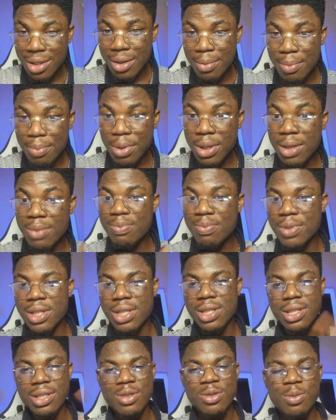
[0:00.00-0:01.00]
being
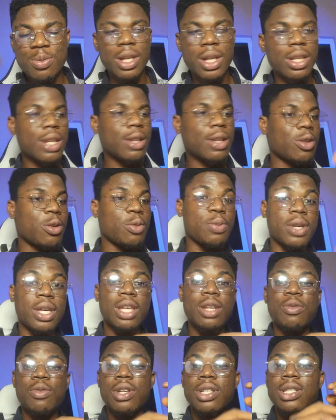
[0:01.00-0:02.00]
busy should be another topic.
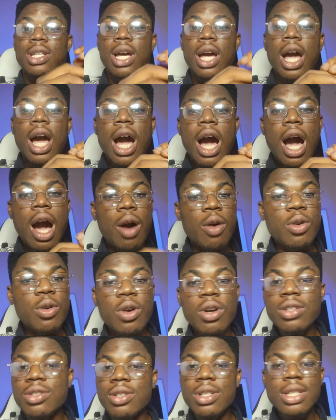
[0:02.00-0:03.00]
Anyways, I will
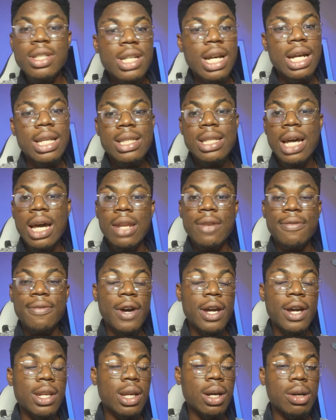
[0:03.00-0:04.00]
go through the chat and
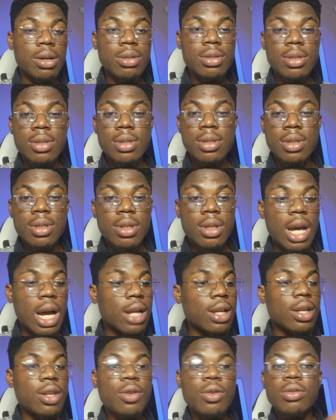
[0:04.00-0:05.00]
find out,
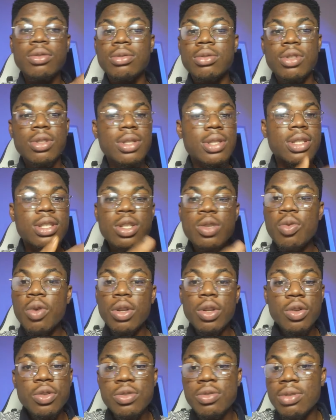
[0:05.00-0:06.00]
and just see one
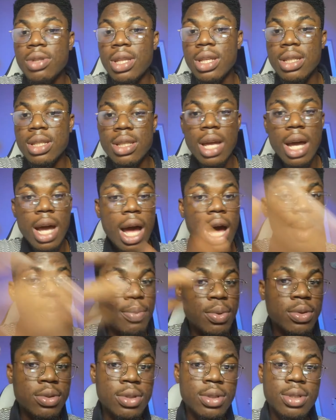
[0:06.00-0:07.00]
or two things that
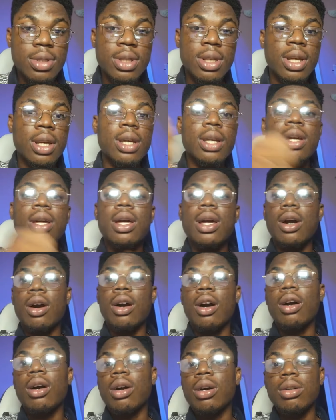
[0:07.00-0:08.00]
happens
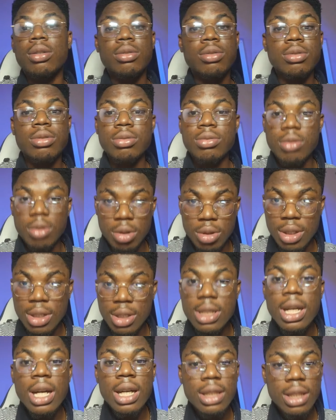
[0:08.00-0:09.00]
on the
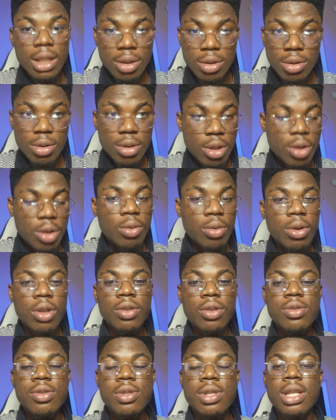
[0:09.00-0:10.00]
chat, and one or
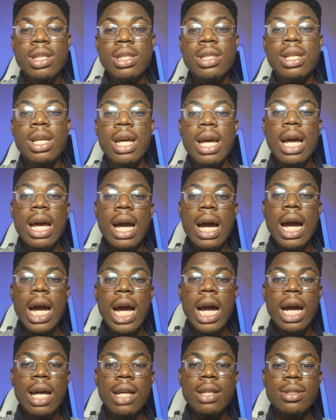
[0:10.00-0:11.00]
two things.
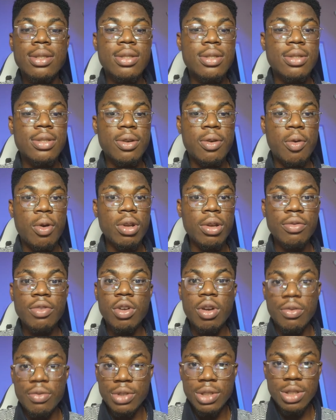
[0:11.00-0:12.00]
And one of the
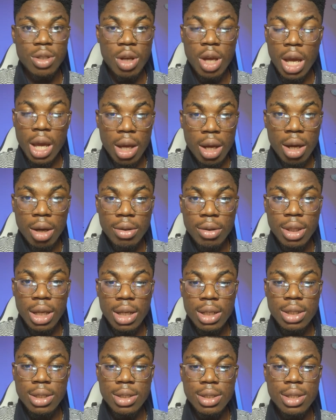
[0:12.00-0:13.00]
conversations I
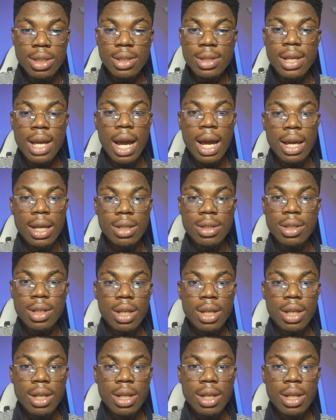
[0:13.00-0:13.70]
encountered is this guy